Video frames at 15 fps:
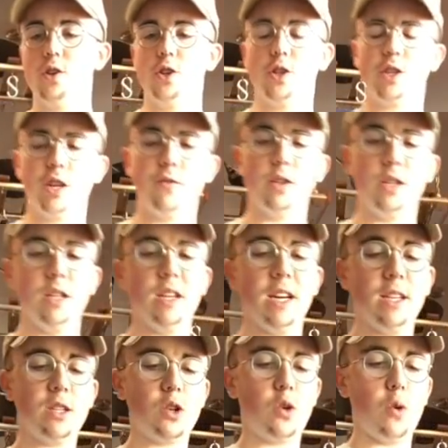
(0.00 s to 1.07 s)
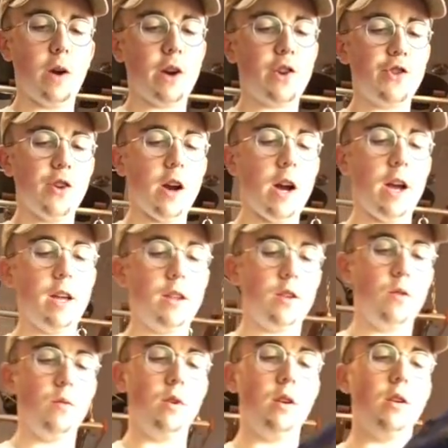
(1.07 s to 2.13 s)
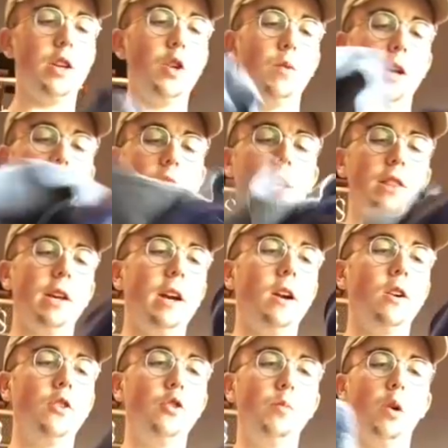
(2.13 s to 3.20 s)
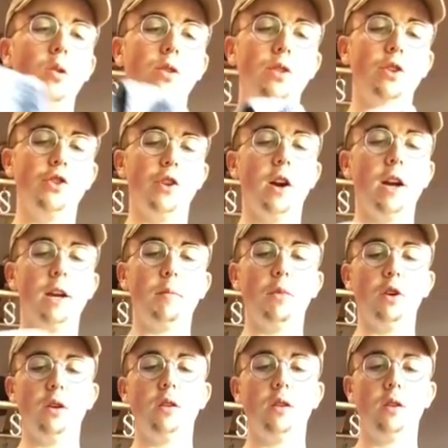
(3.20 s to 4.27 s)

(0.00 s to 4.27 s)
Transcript: Just give it a nice quick dry. You want to let the air do most of the drying, but